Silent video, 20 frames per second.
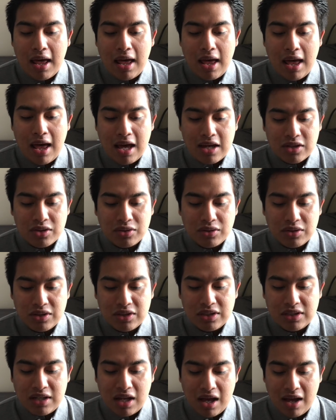extra
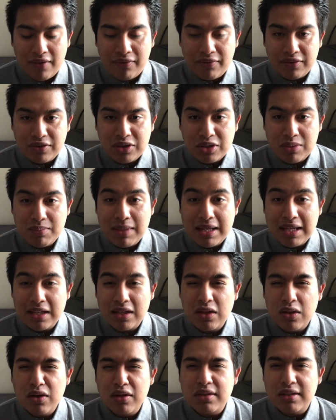stuff to
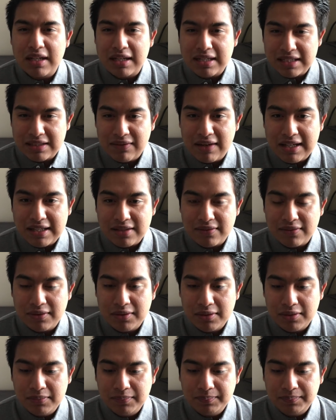make you successful.